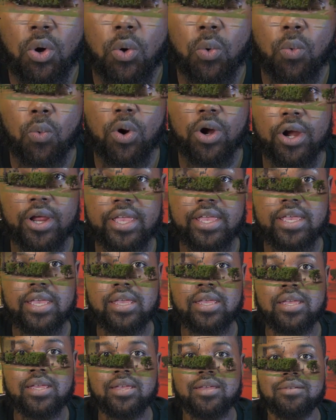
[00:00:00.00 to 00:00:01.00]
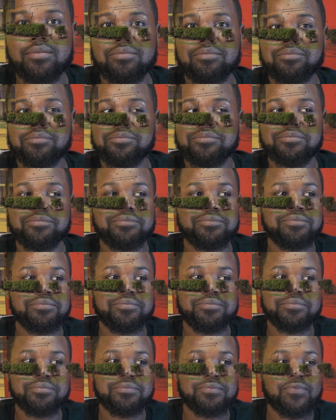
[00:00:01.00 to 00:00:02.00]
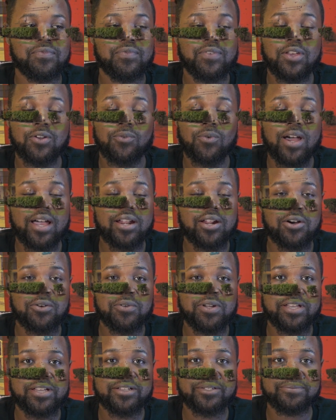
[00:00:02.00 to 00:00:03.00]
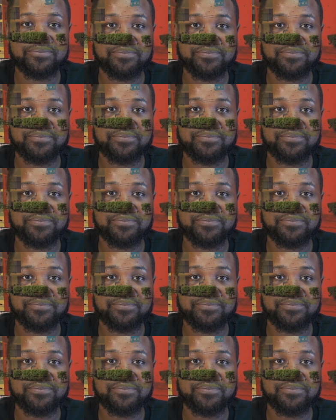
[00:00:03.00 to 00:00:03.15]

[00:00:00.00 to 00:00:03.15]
where he fit right on in.